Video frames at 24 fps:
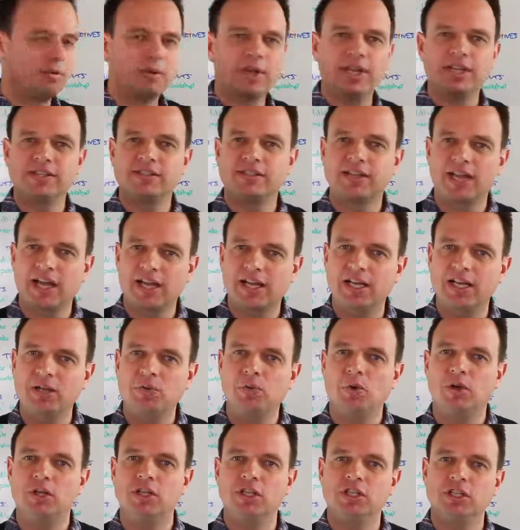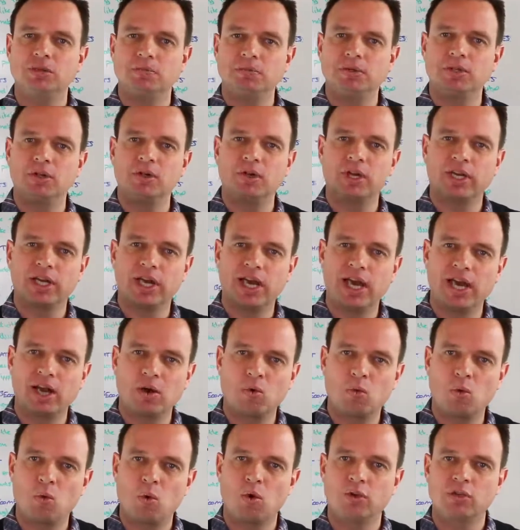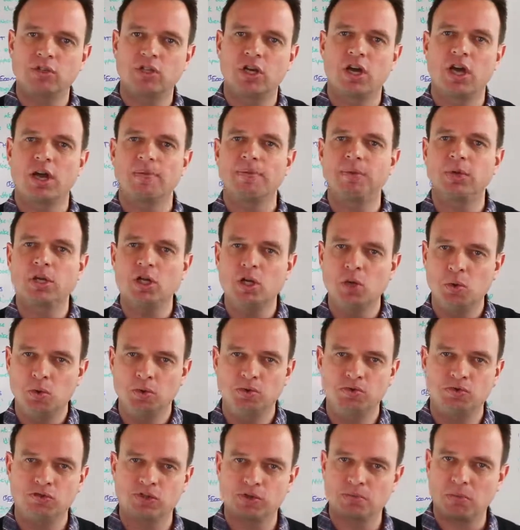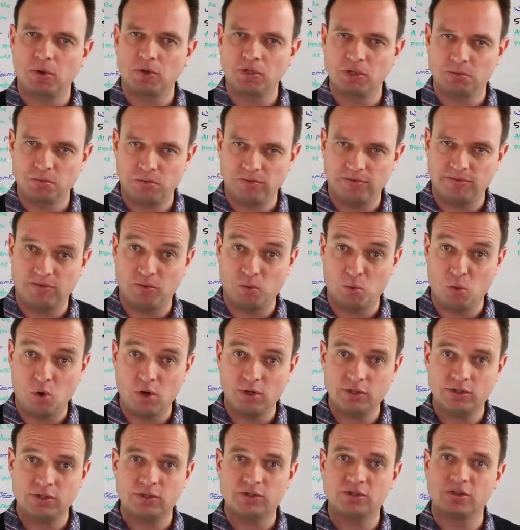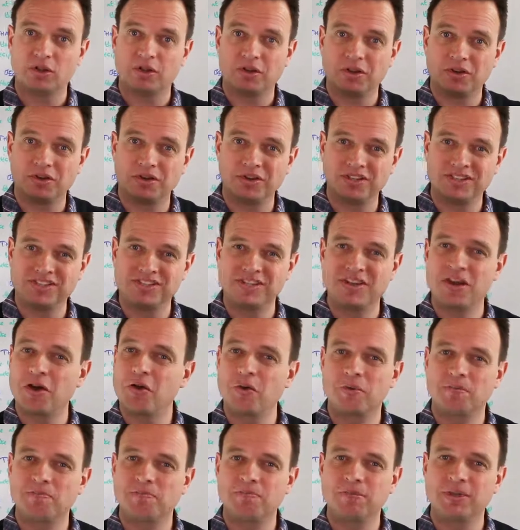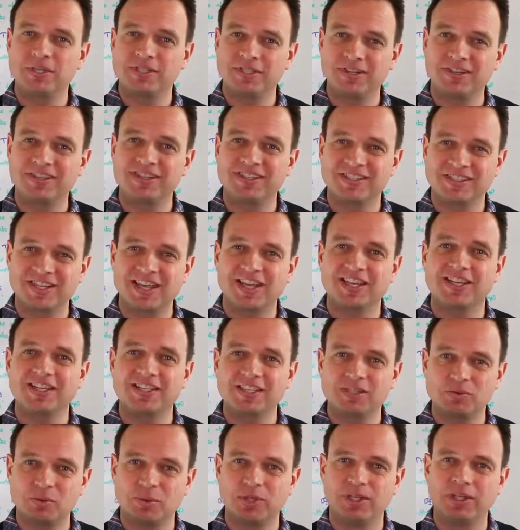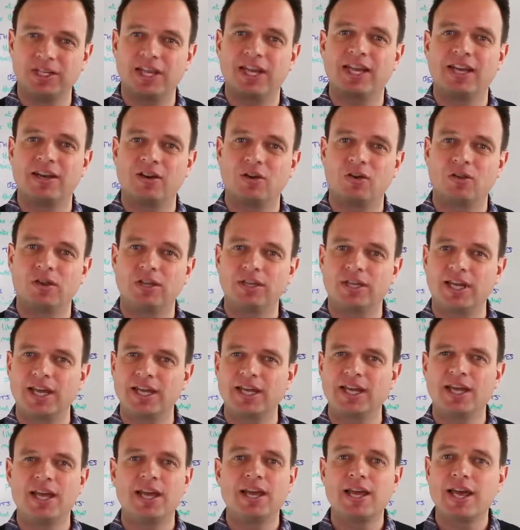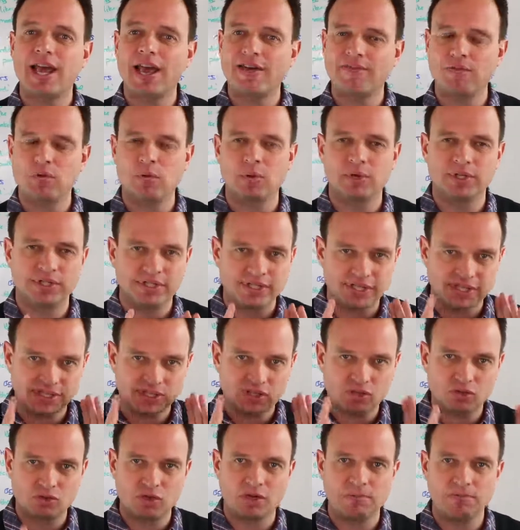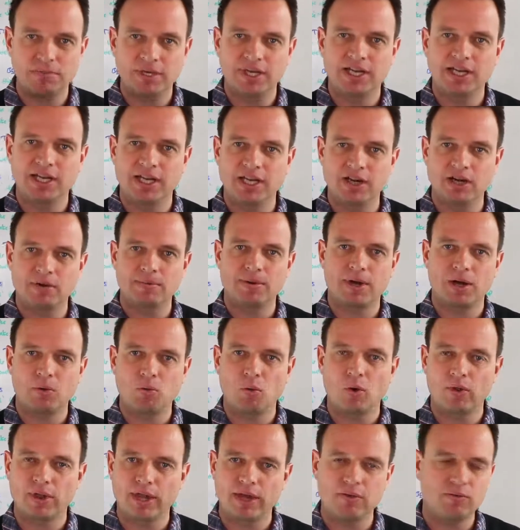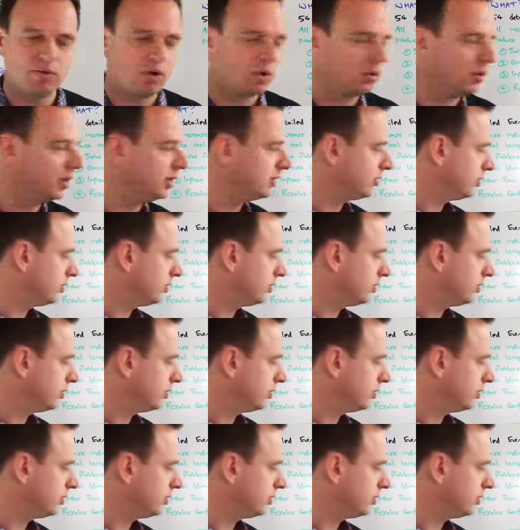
exactly what you should be doing at what time and who is responsible for what, so there is no misunderstandings. When you get in on the day, everyone is extremely clear about what their role